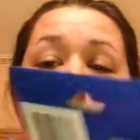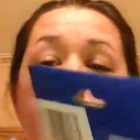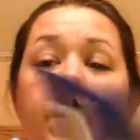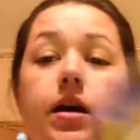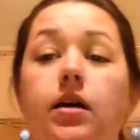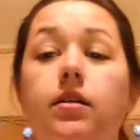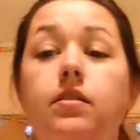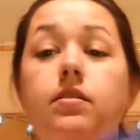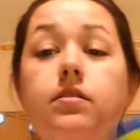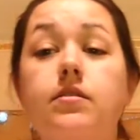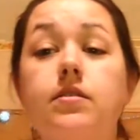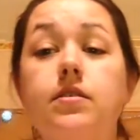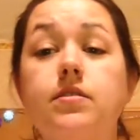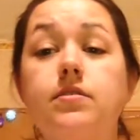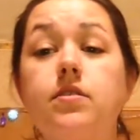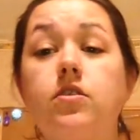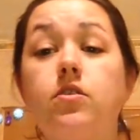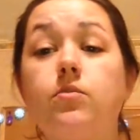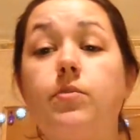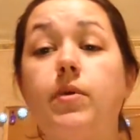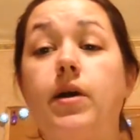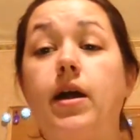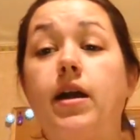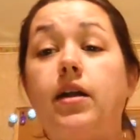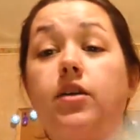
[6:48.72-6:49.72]
got this other
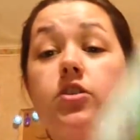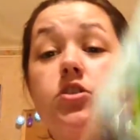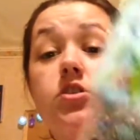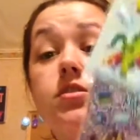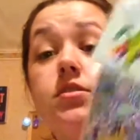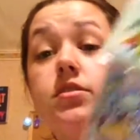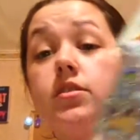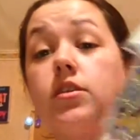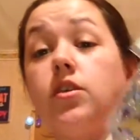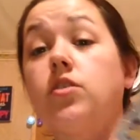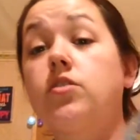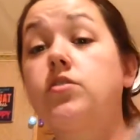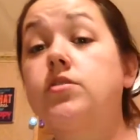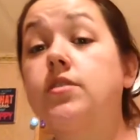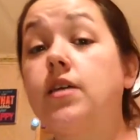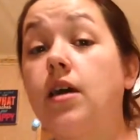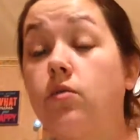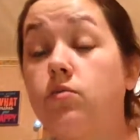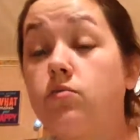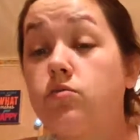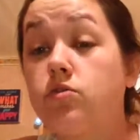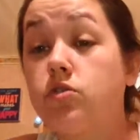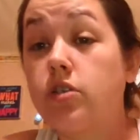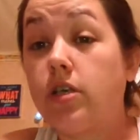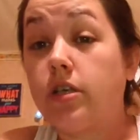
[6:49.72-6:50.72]
package of stickers.
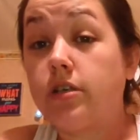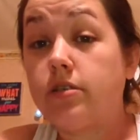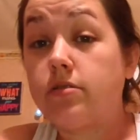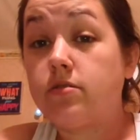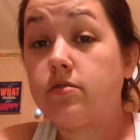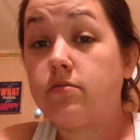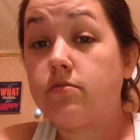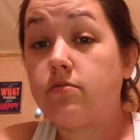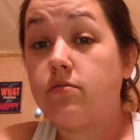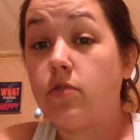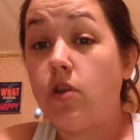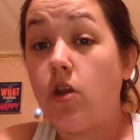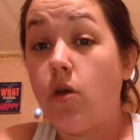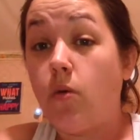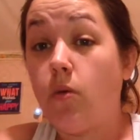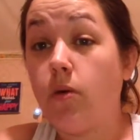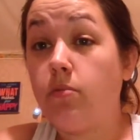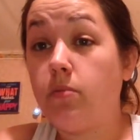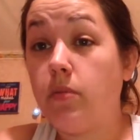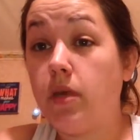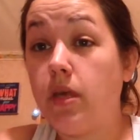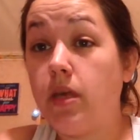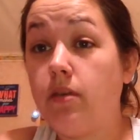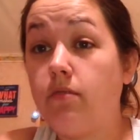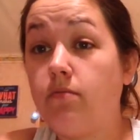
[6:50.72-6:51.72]
Now, just knowing
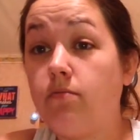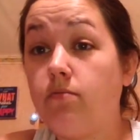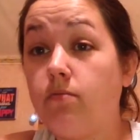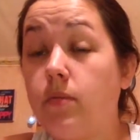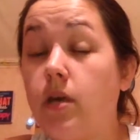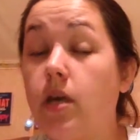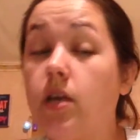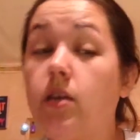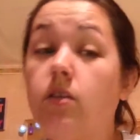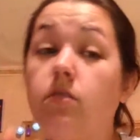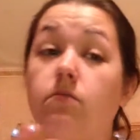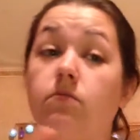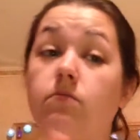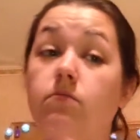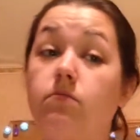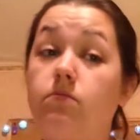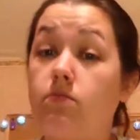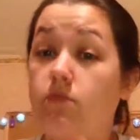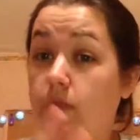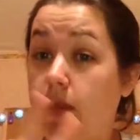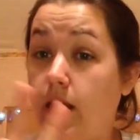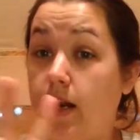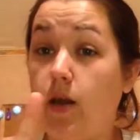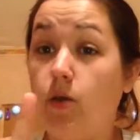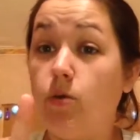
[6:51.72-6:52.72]
me and
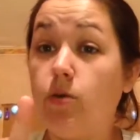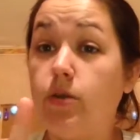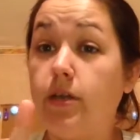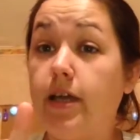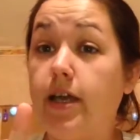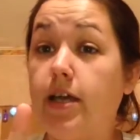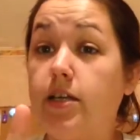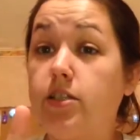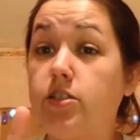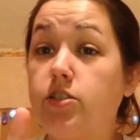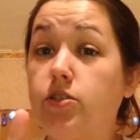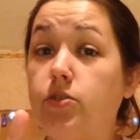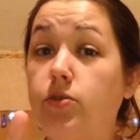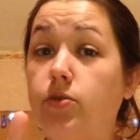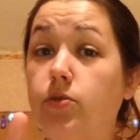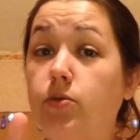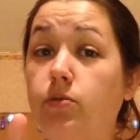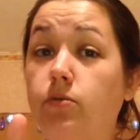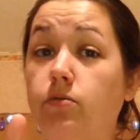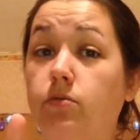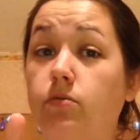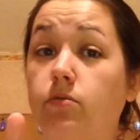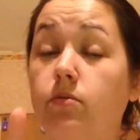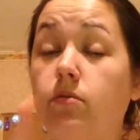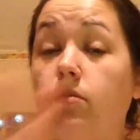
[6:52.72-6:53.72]
that I only got two,
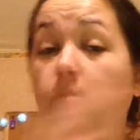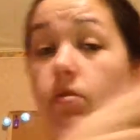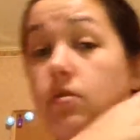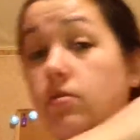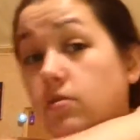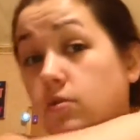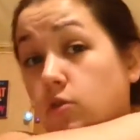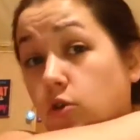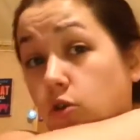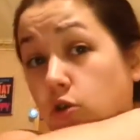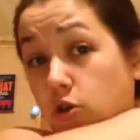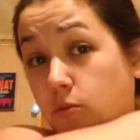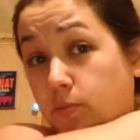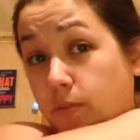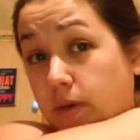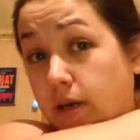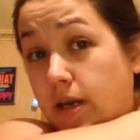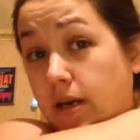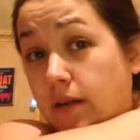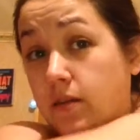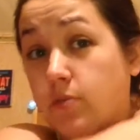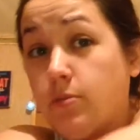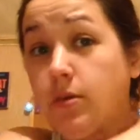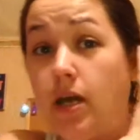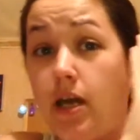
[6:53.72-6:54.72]
good pat
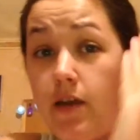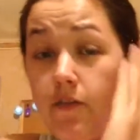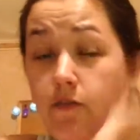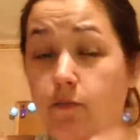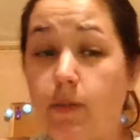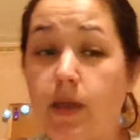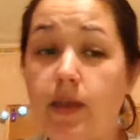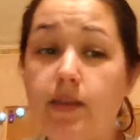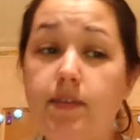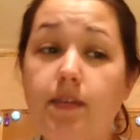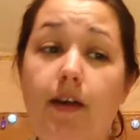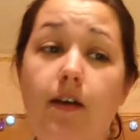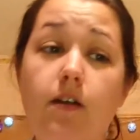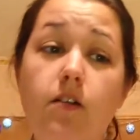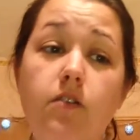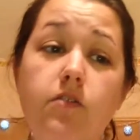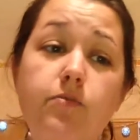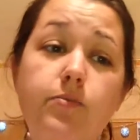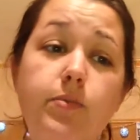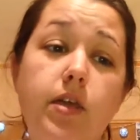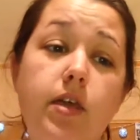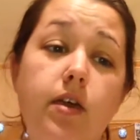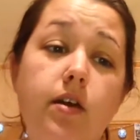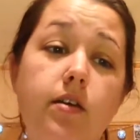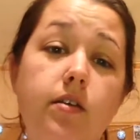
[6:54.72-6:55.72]
on the back for myself
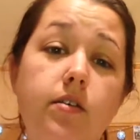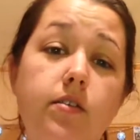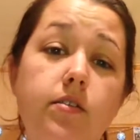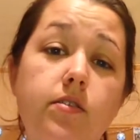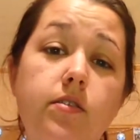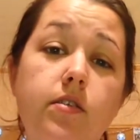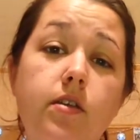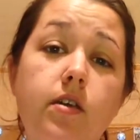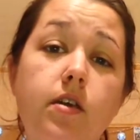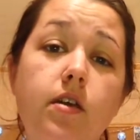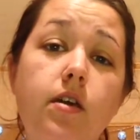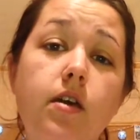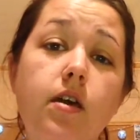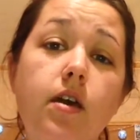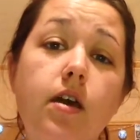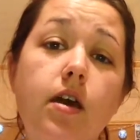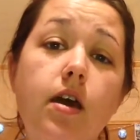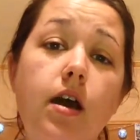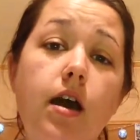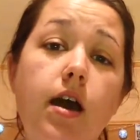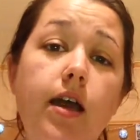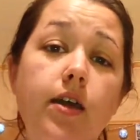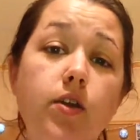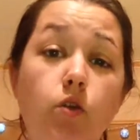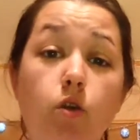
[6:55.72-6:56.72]
because
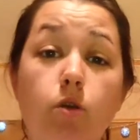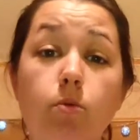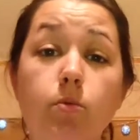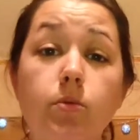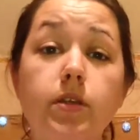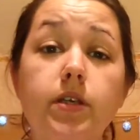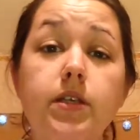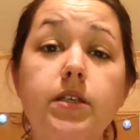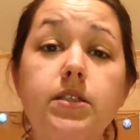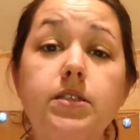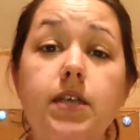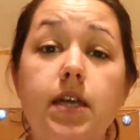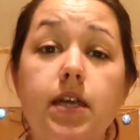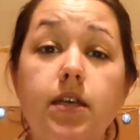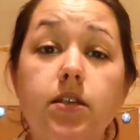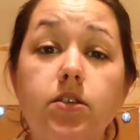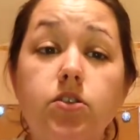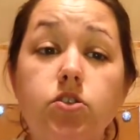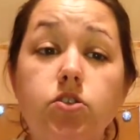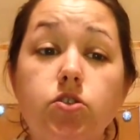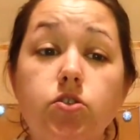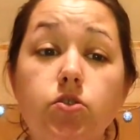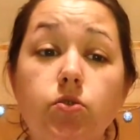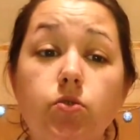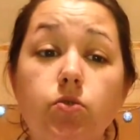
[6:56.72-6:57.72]
I normally tend
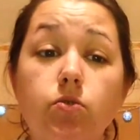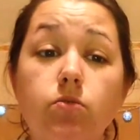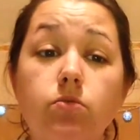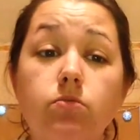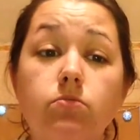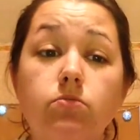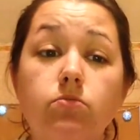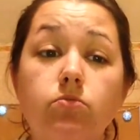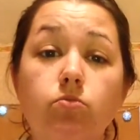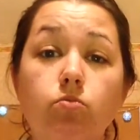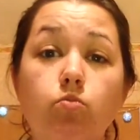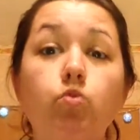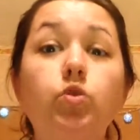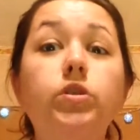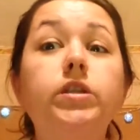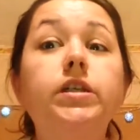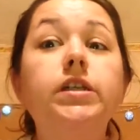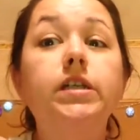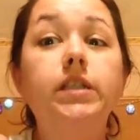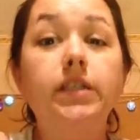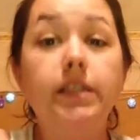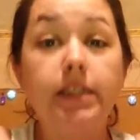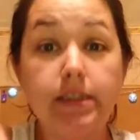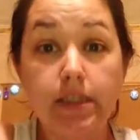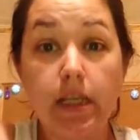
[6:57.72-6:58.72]
to
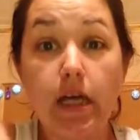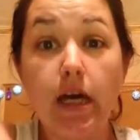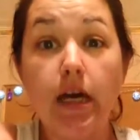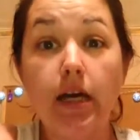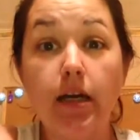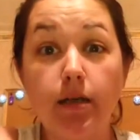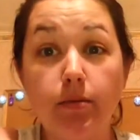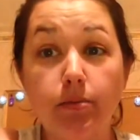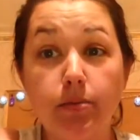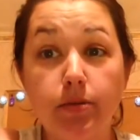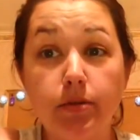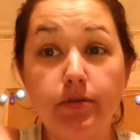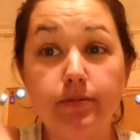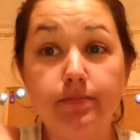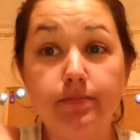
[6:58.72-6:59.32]
really stock up.